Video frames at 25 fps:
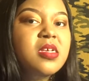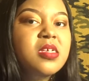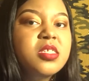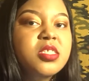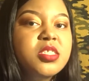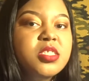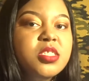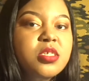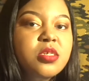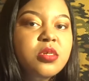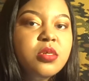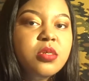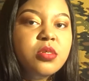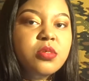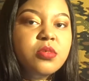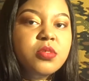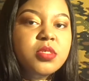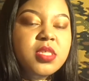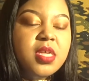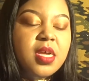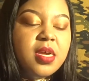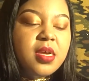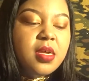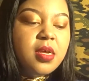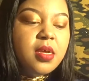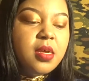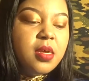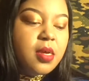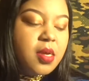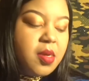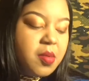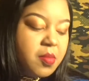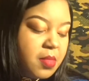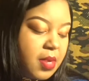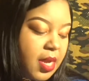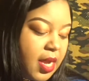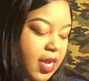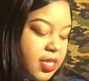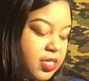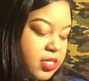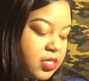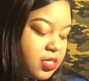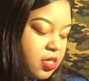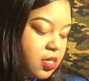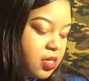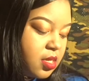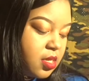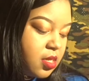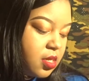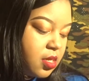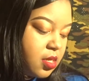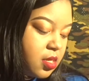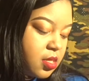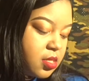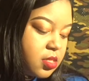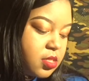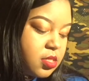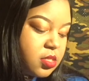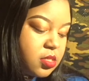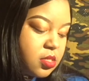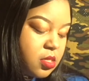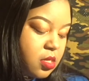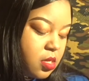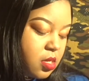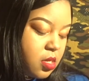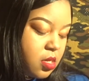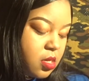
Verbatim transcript: sneakernews.com, Nice Kicks,